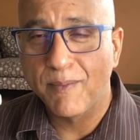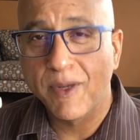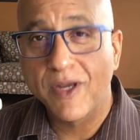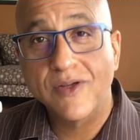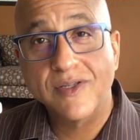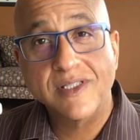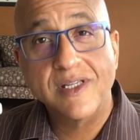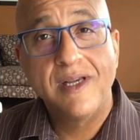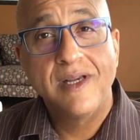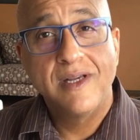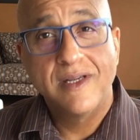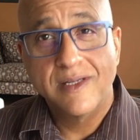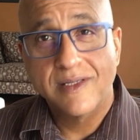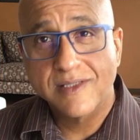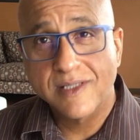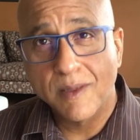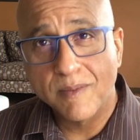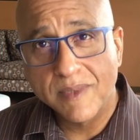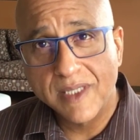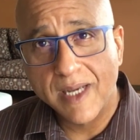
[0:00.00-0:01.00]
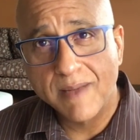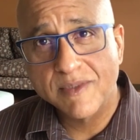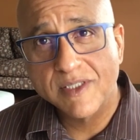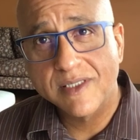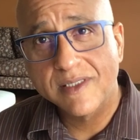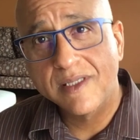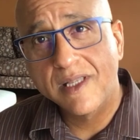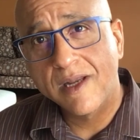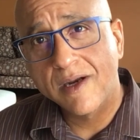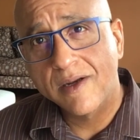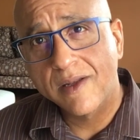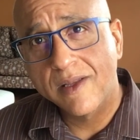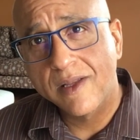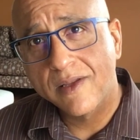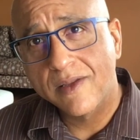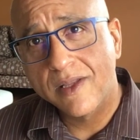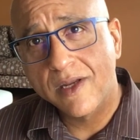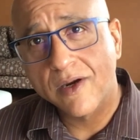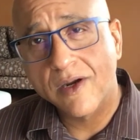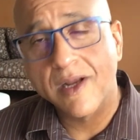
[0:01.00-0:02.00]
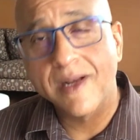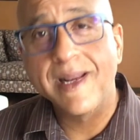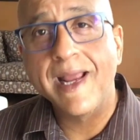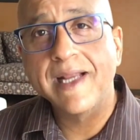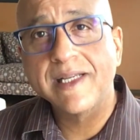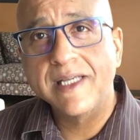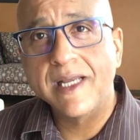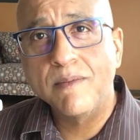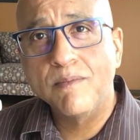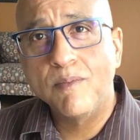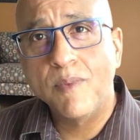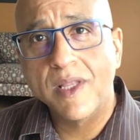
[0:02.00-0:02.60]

because sometimes they're connected,